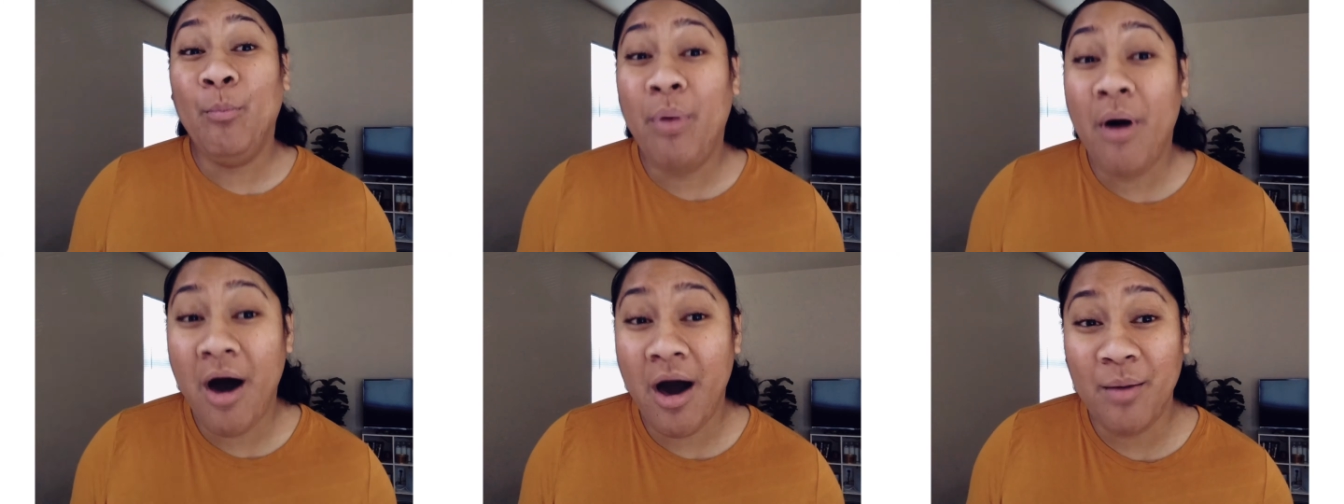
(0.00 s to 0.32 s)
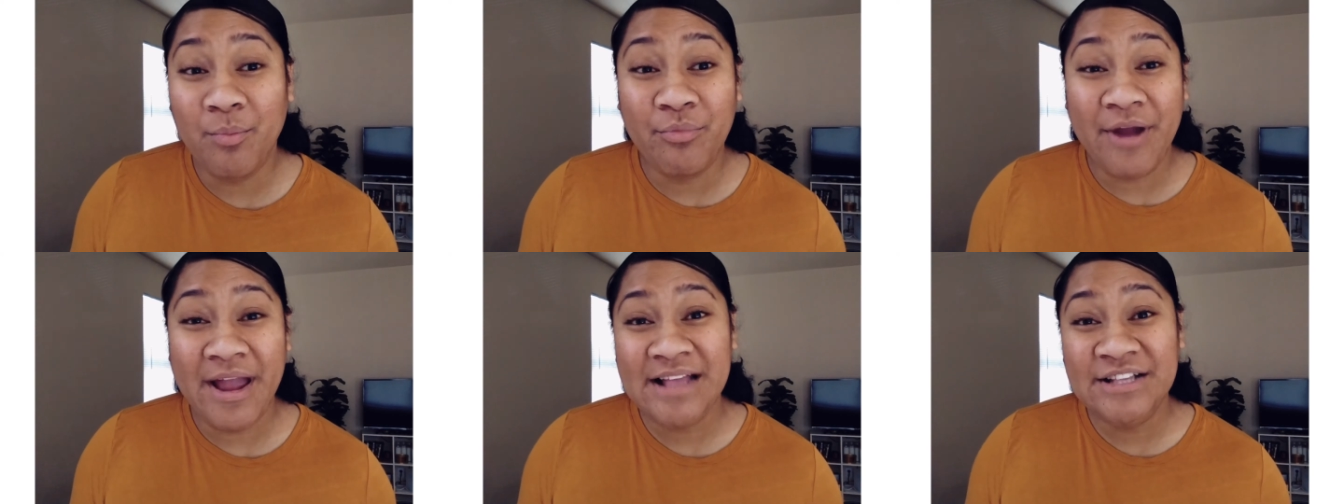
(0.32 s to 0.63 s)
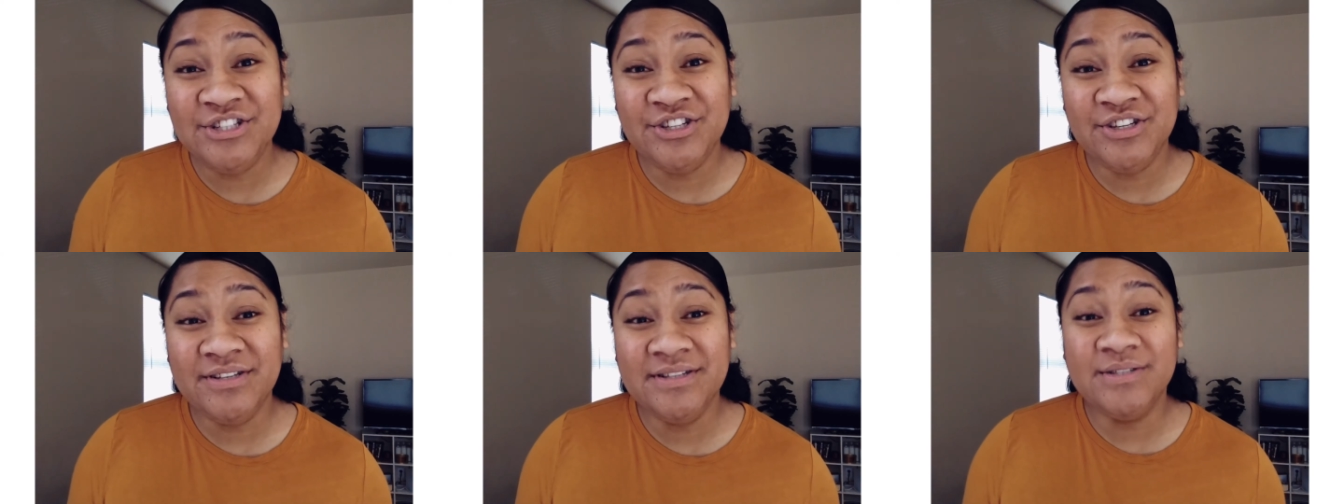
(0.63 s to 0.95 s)
Palm
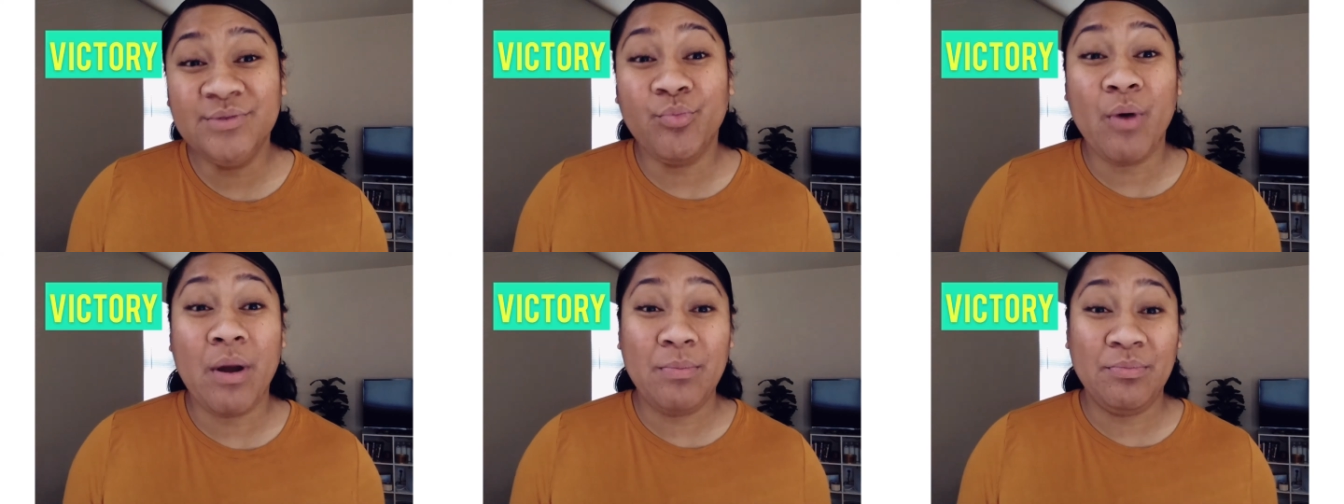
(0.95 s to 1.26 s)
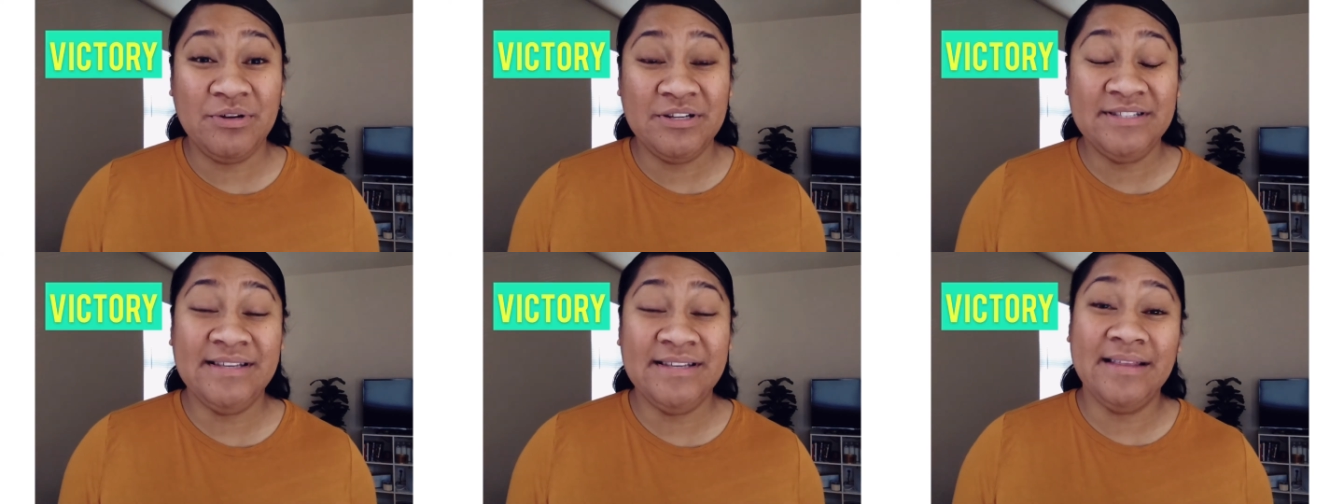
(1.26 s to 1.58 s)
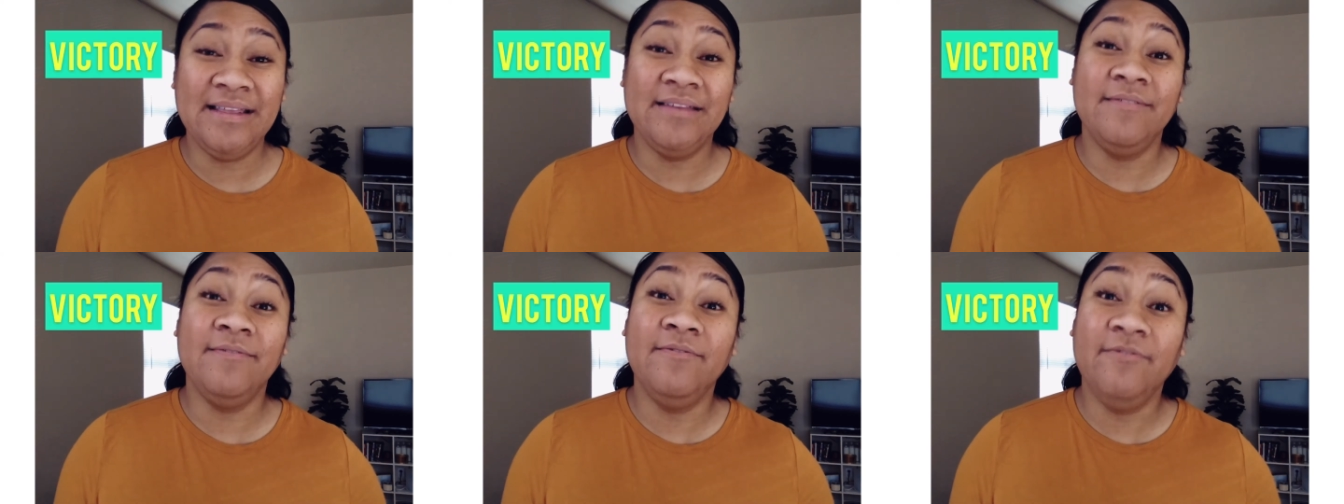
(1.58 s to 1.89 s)
branches
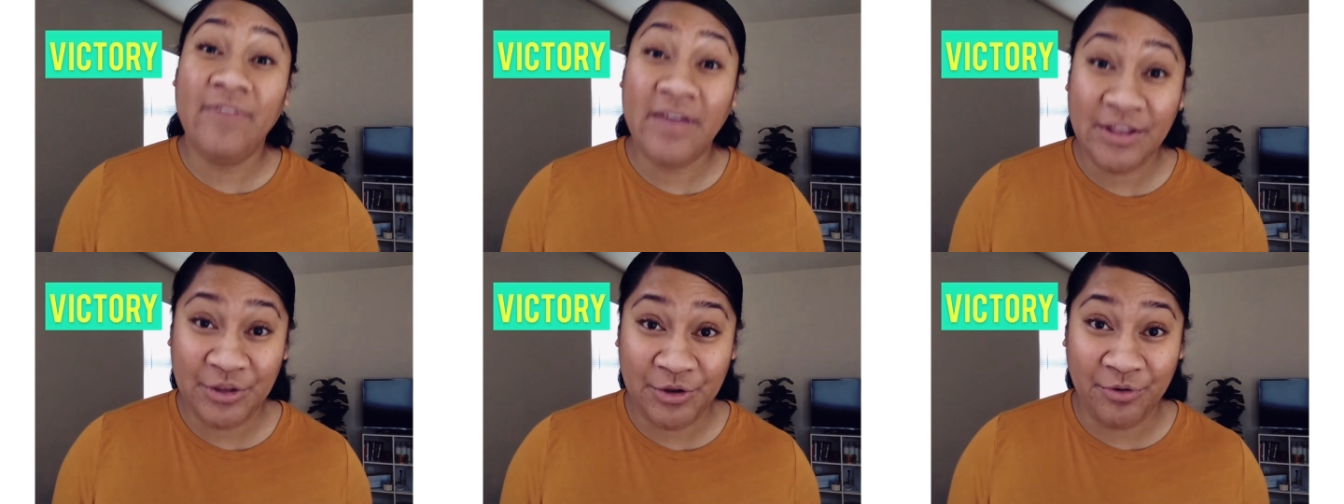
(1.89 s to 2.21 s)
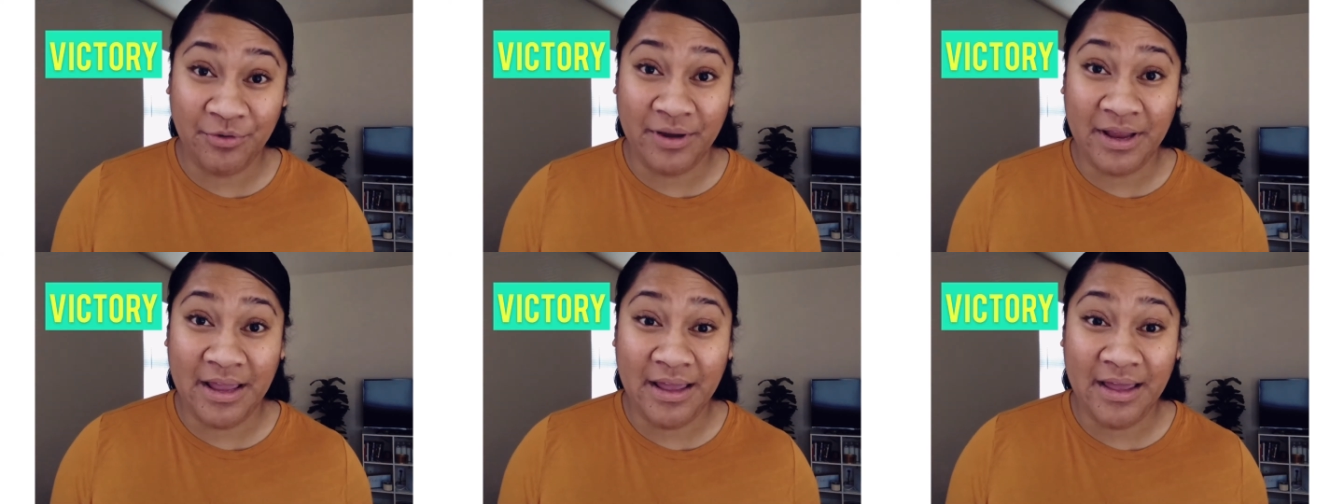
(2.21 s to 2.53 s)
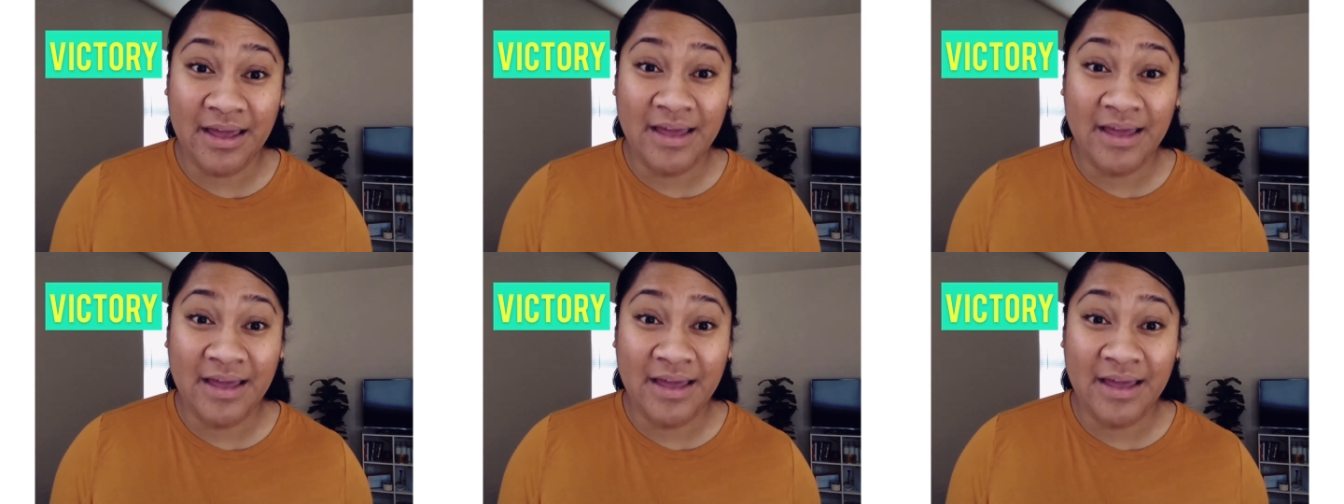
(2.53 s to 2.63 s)
represented victory,